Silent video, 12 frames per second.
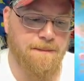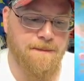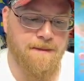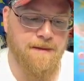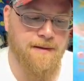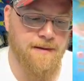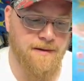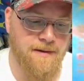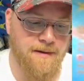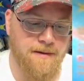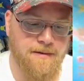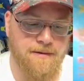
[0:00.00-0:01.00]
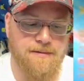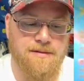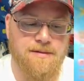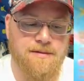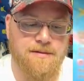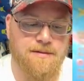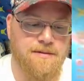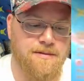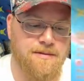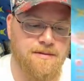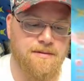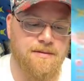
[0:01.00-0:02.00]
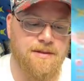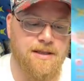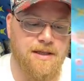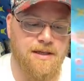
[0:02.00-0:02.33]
Nobody speaks.